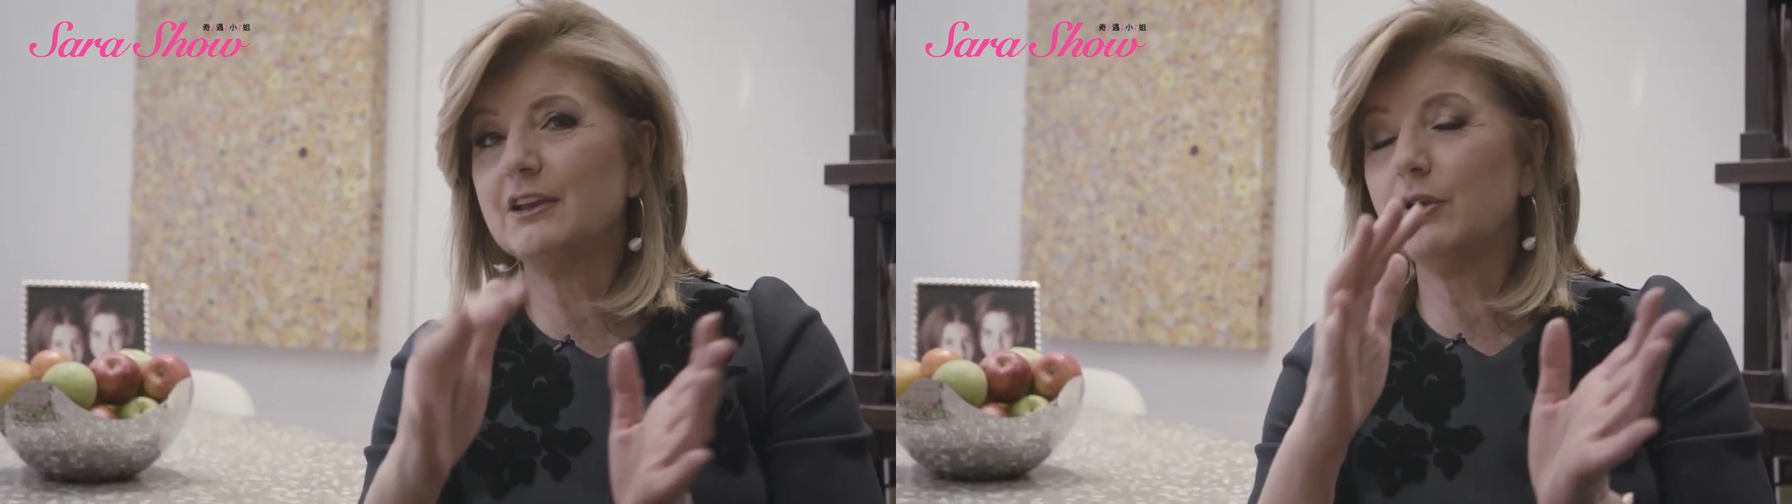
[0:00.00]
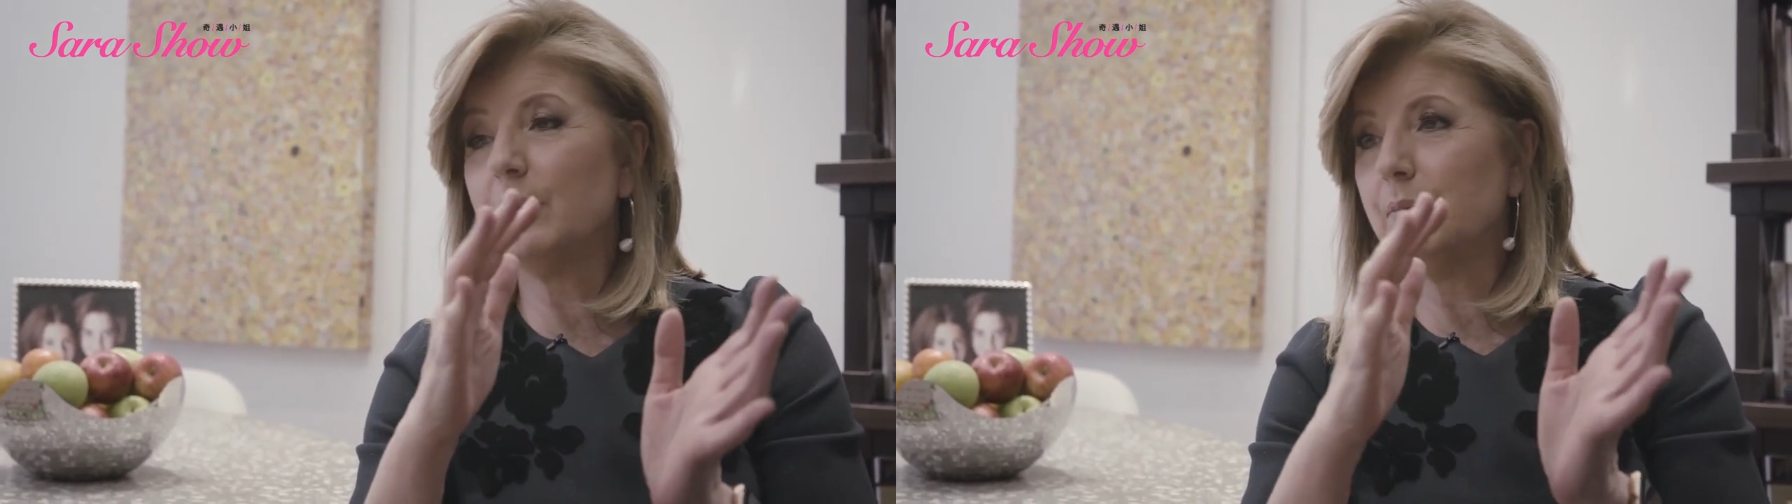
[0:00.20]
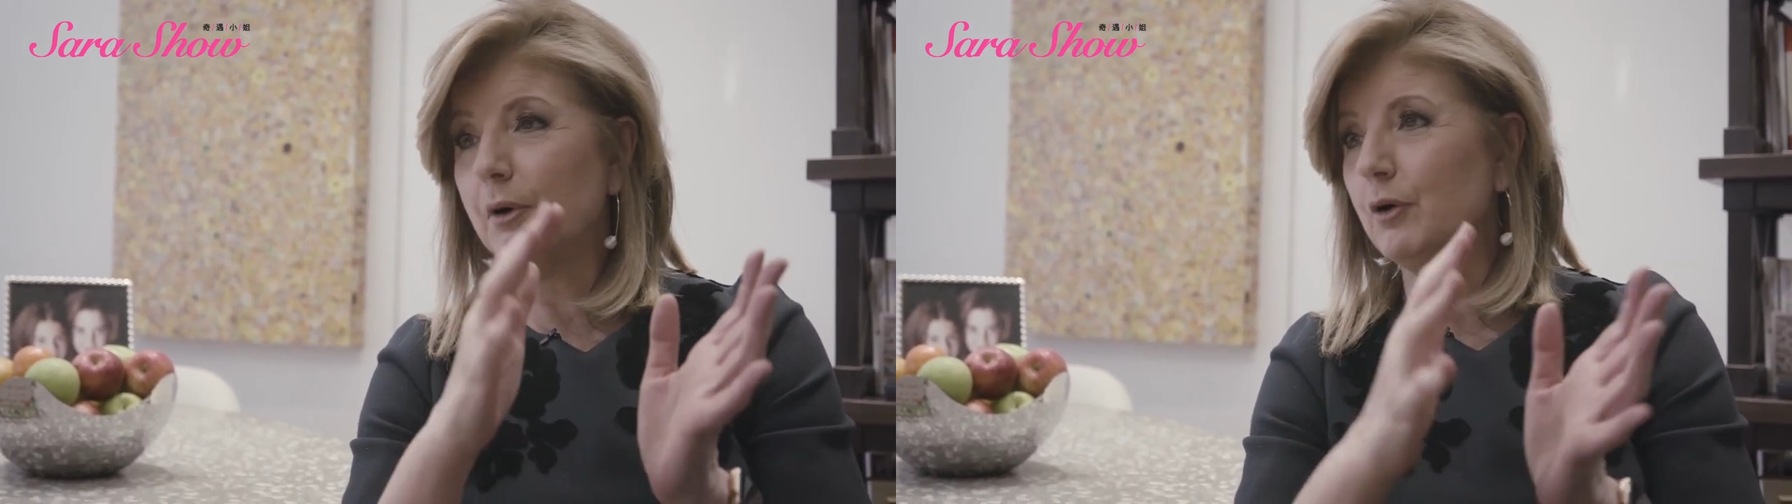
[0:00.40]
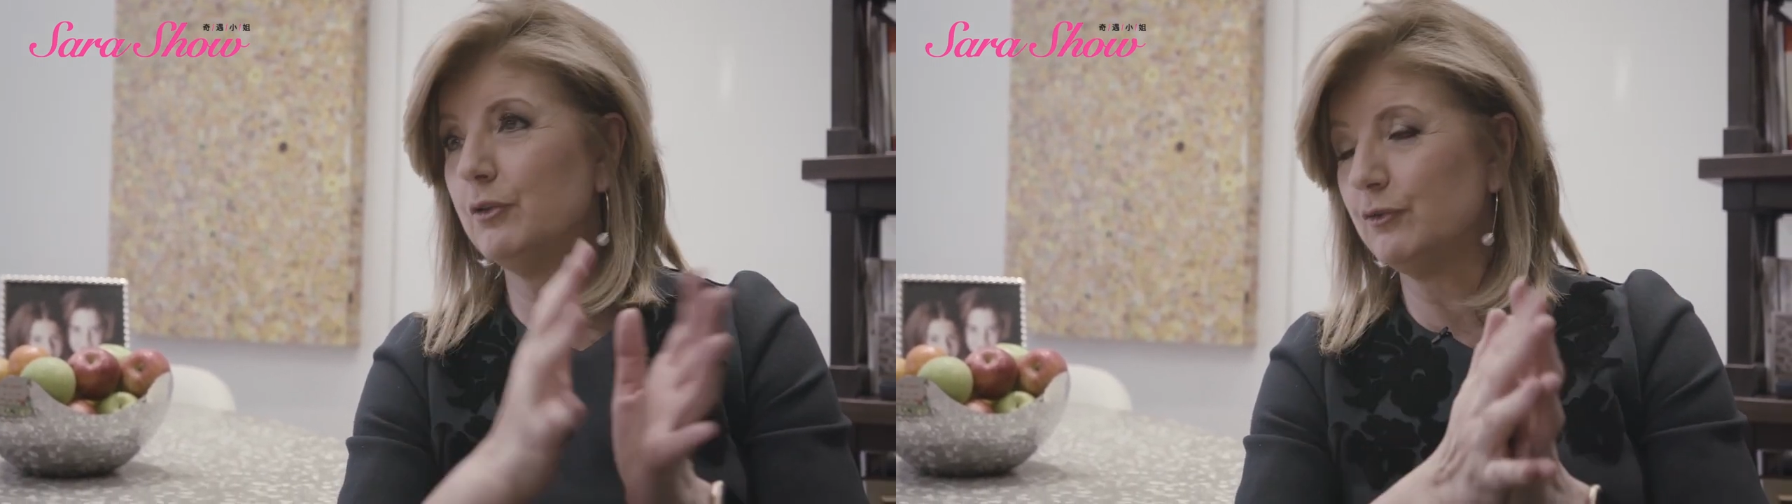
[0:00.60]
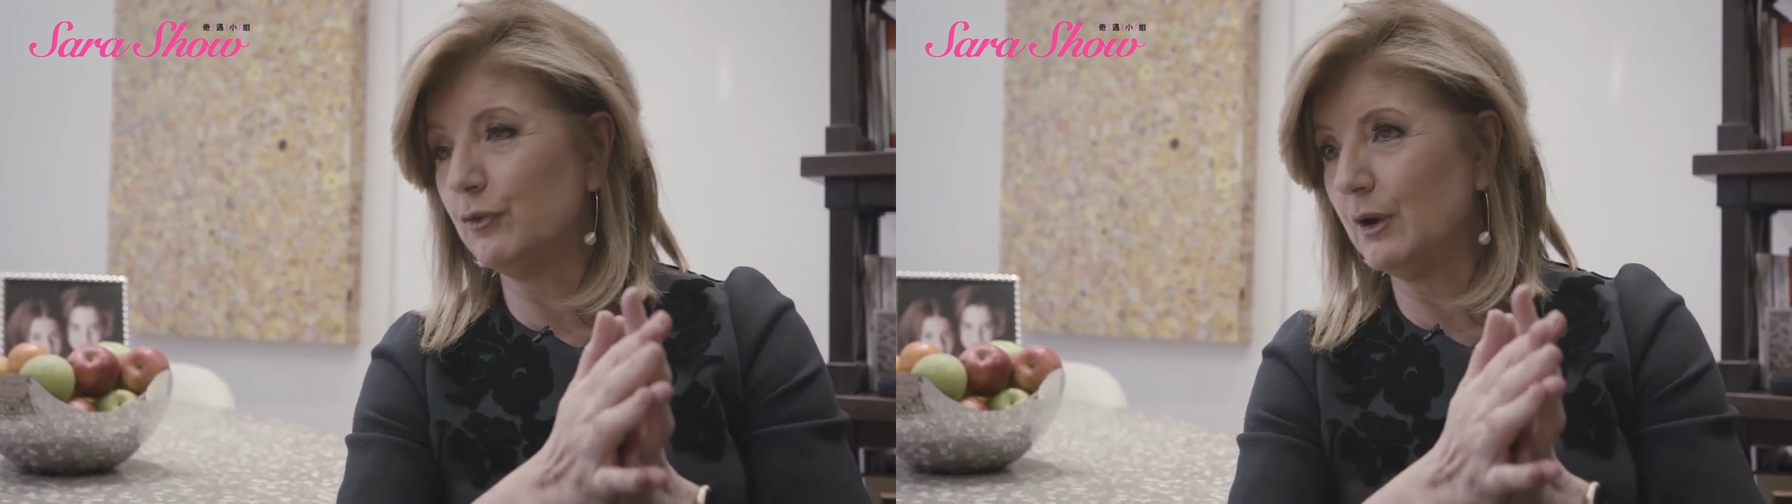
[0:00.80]
and you're
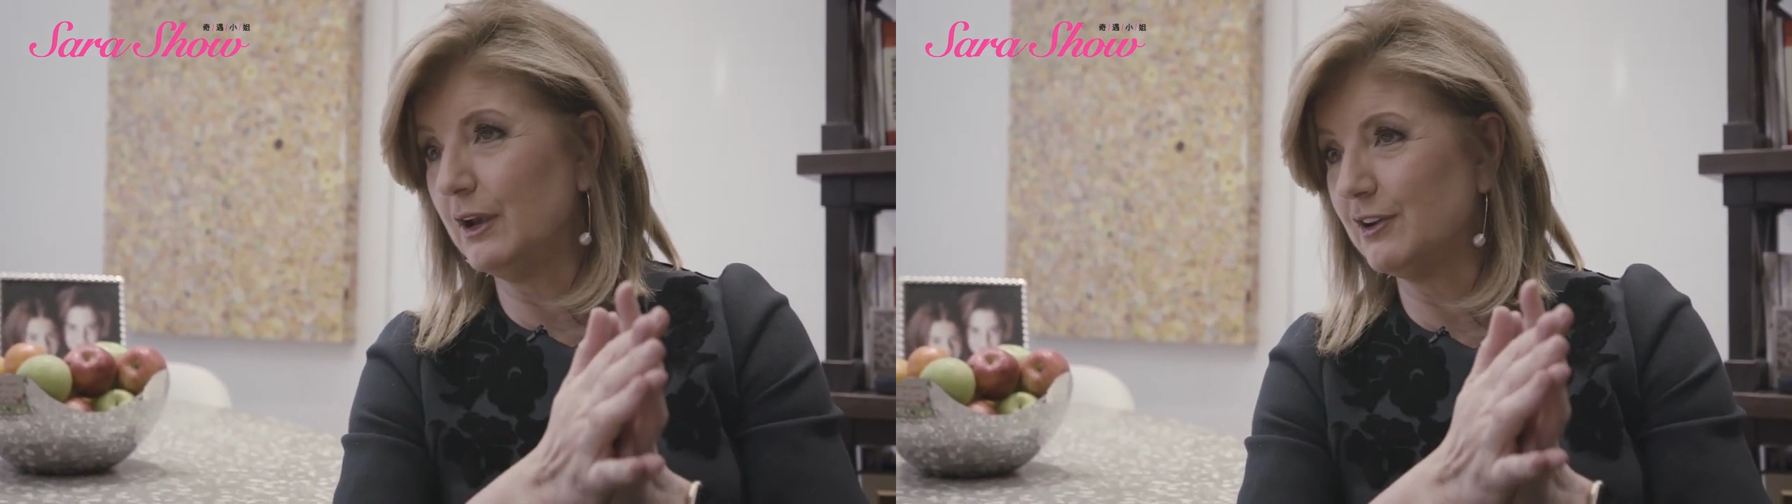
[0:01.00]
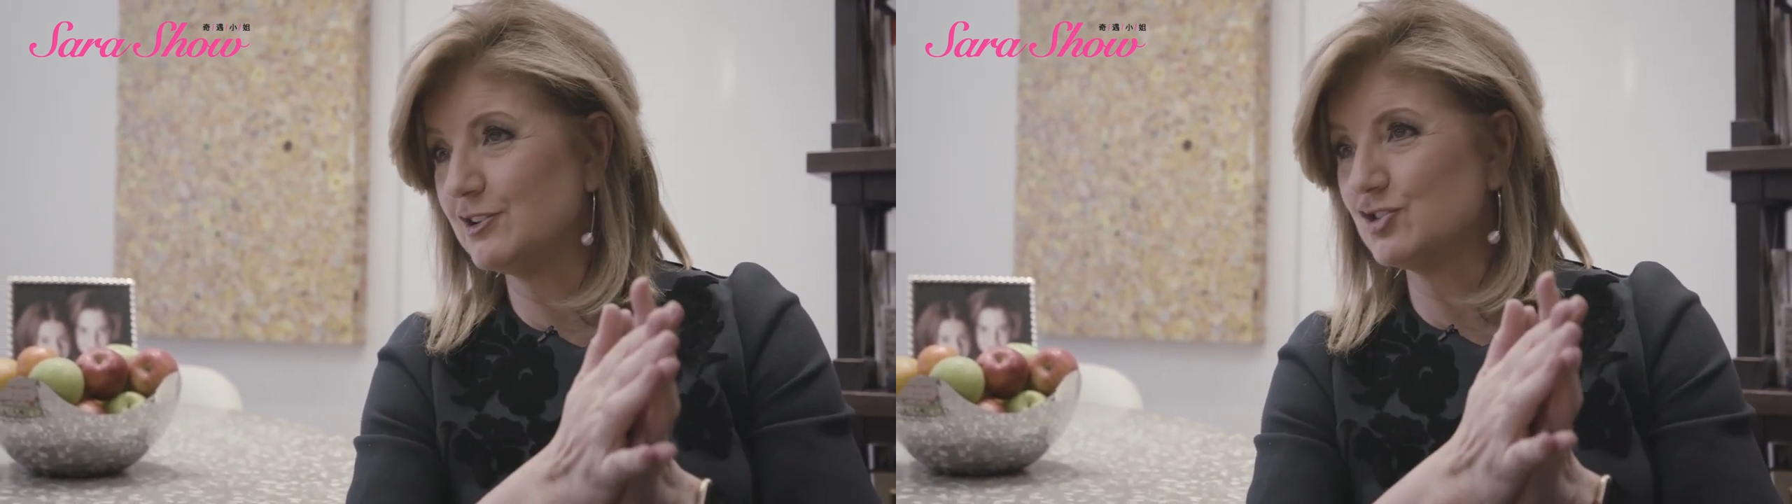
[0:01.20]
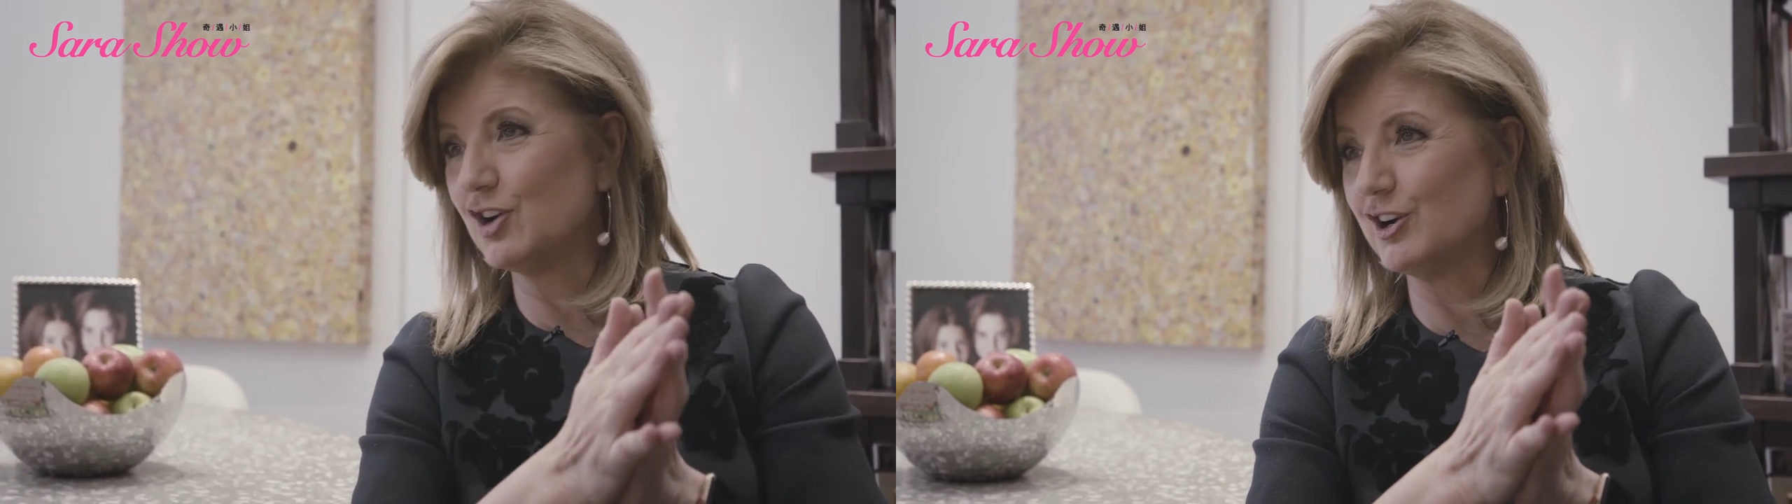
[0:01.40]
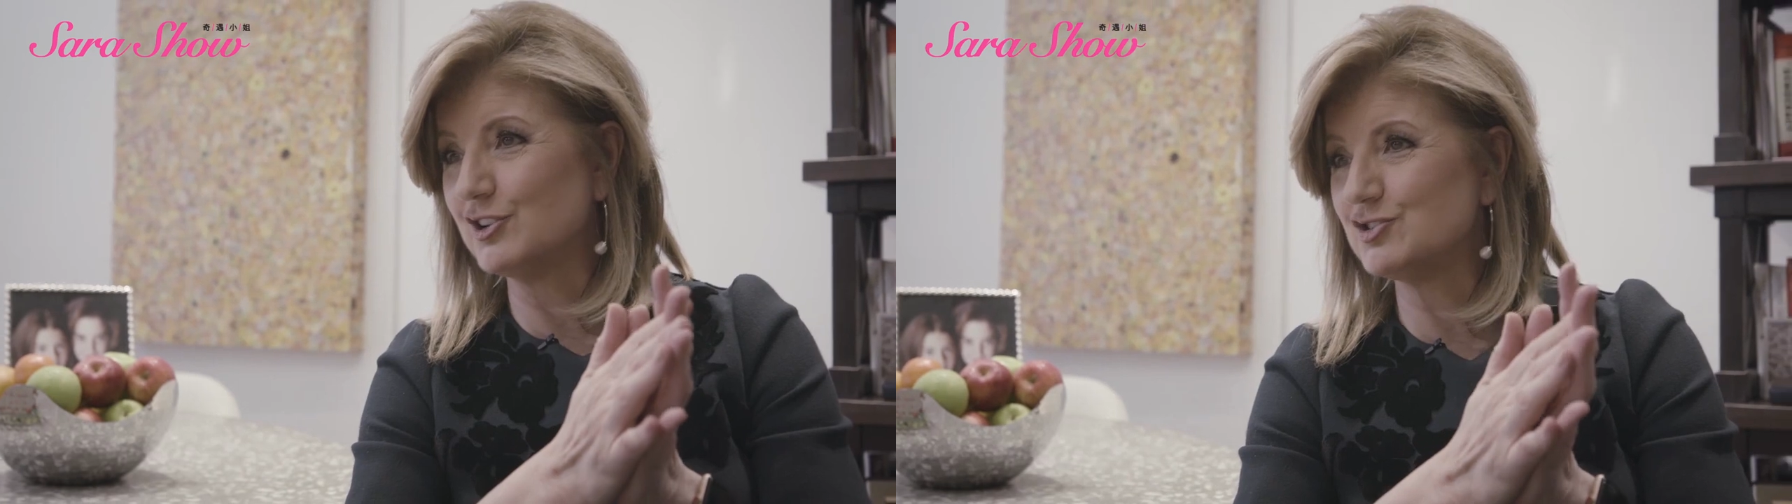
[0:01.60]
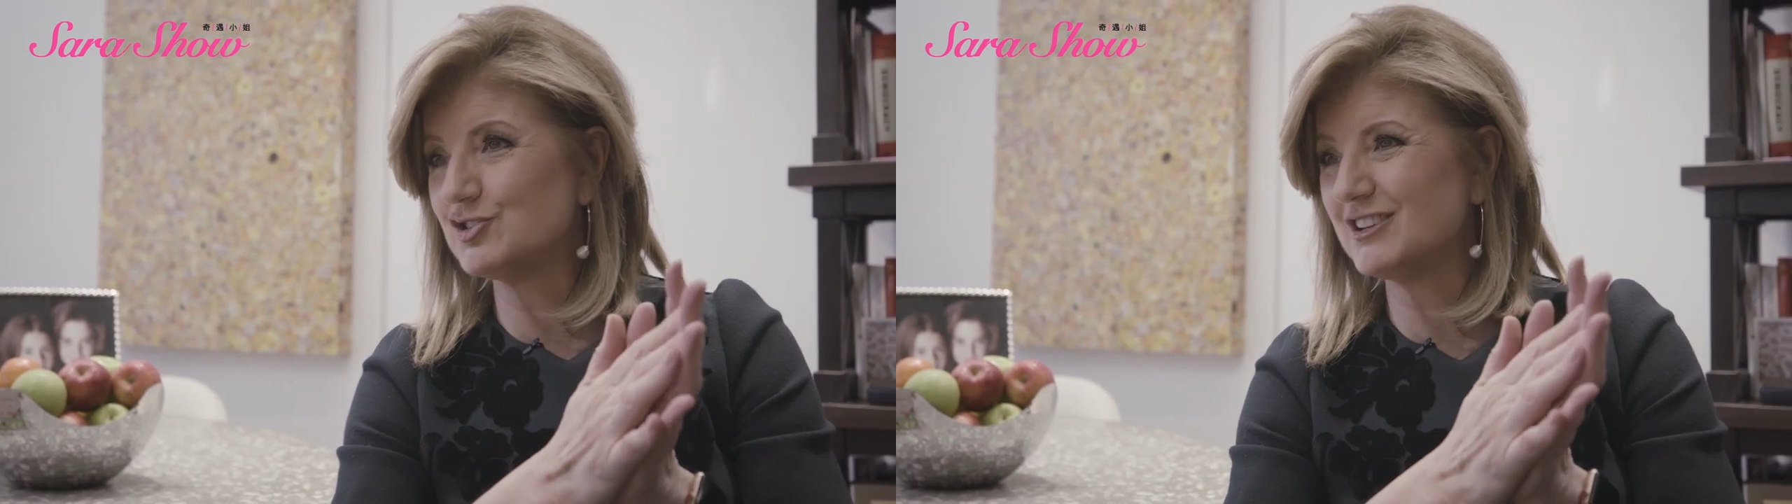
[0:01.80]
both fully
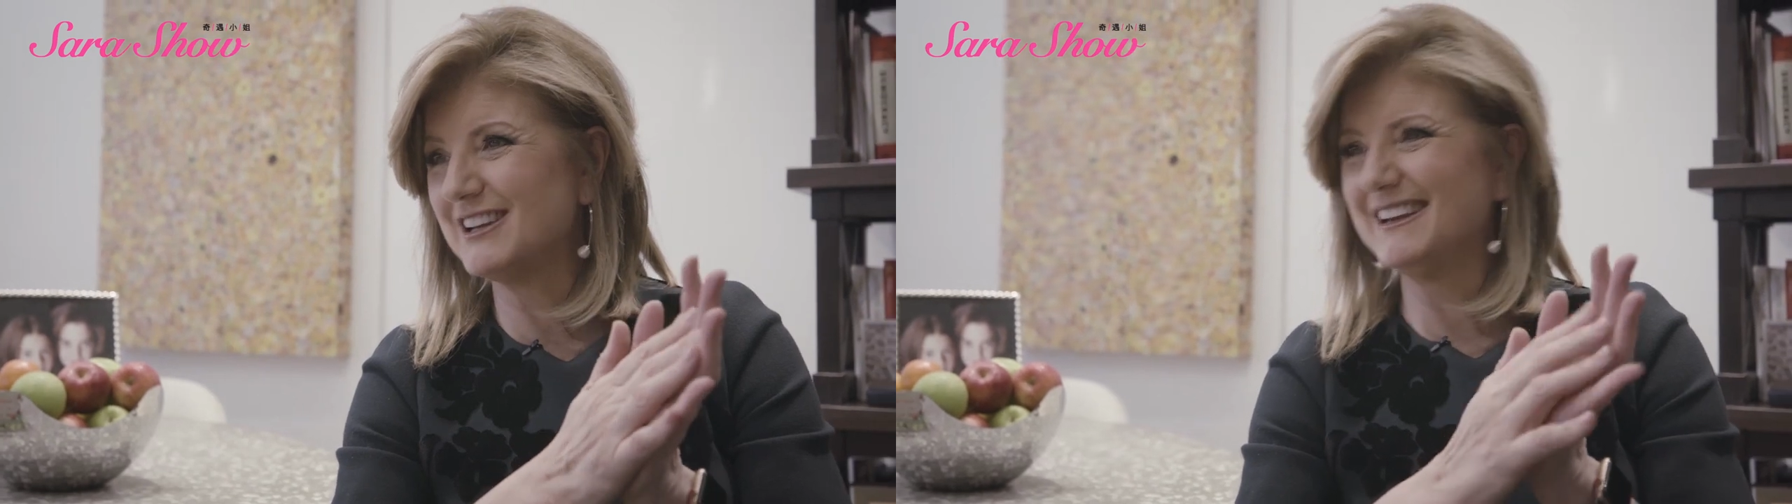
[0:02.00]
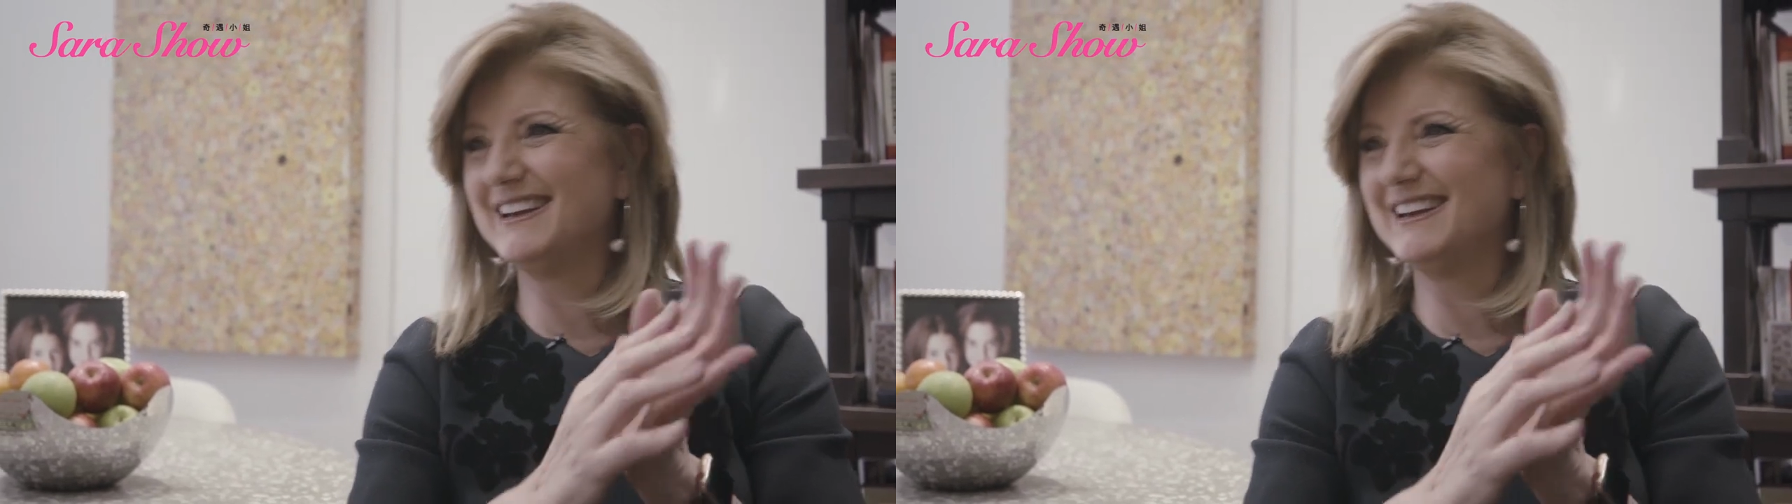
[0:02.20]
recharged.